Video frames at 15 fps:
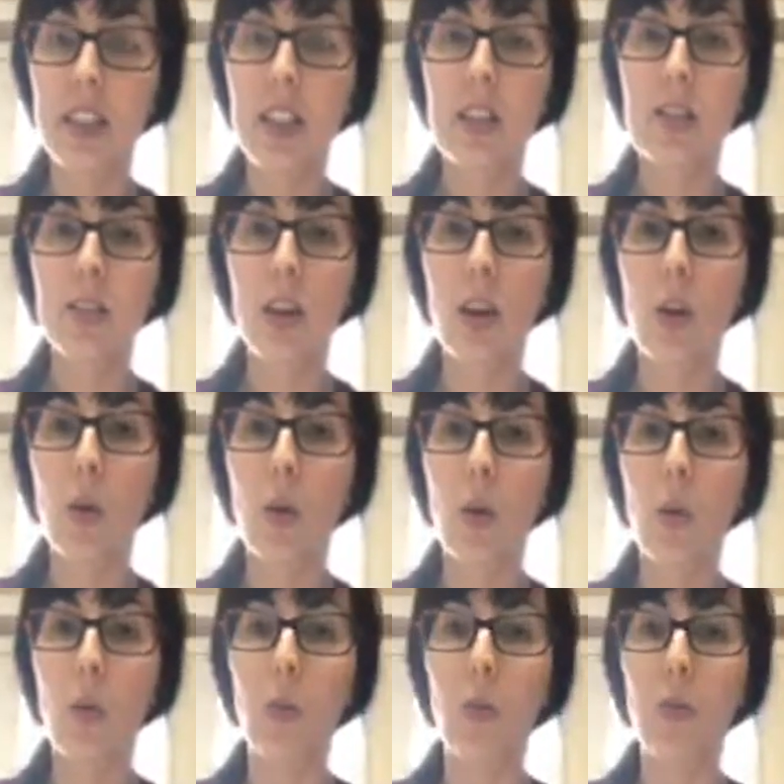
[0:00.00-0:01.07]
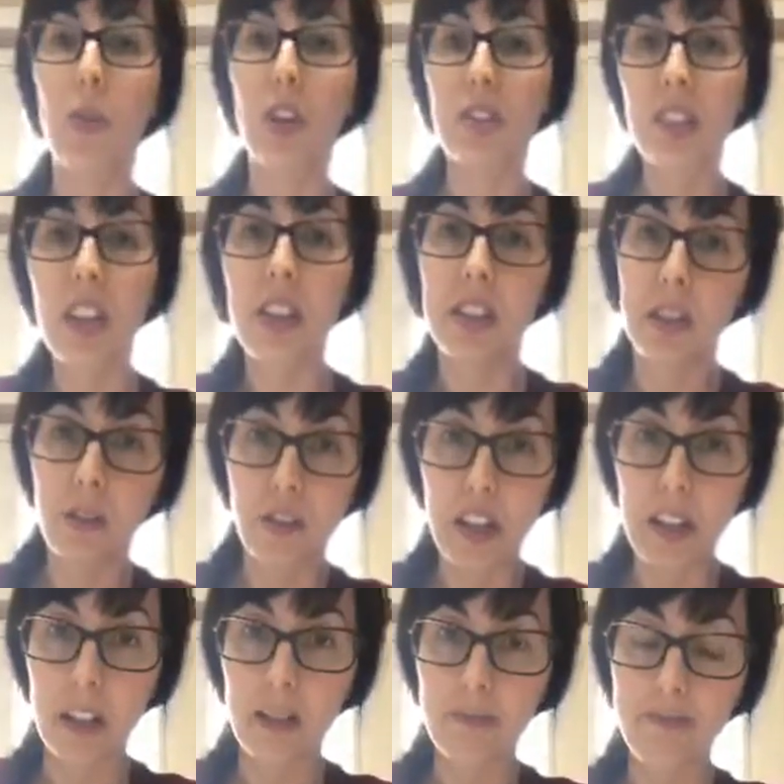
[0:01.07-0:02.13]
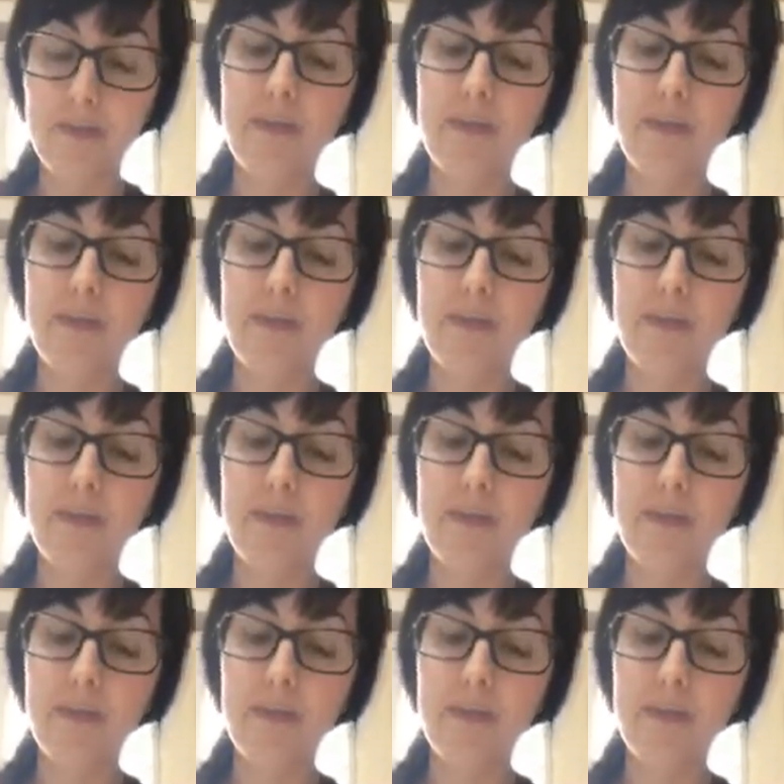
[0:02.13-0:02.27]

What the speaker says: So there's nothing to fear.